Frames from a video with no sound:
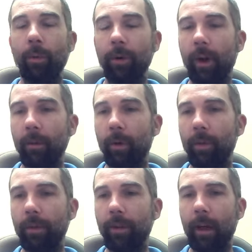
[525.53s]
We're talking about
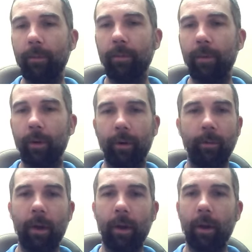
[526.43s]
this album for
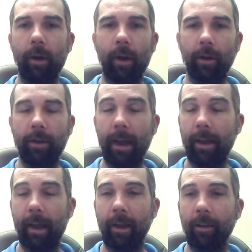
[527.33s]
uh,
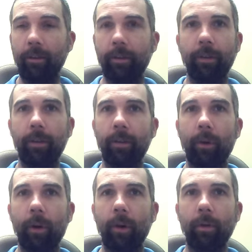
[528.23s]
decades
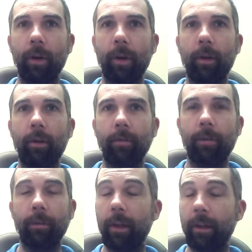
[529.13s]
or
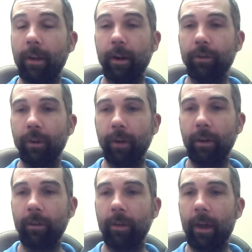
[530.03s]
15 years at
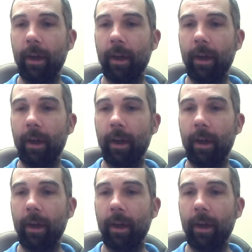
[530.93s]
least.